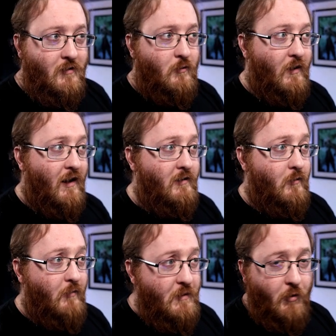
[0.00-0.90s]
We had the
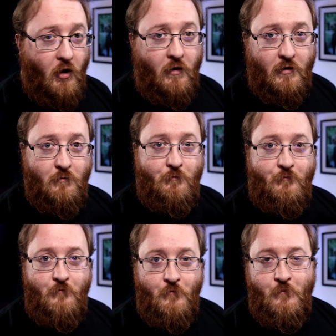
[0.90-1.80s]
mid-block,
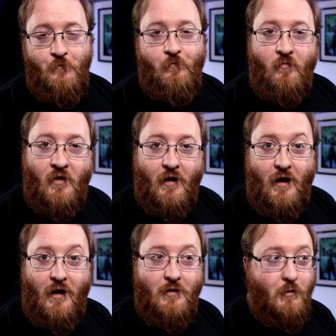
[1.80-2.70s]

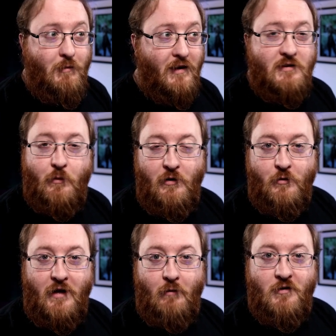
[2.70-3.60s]
and we managed to win those
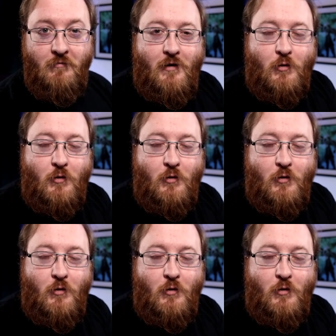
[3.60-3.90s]
games.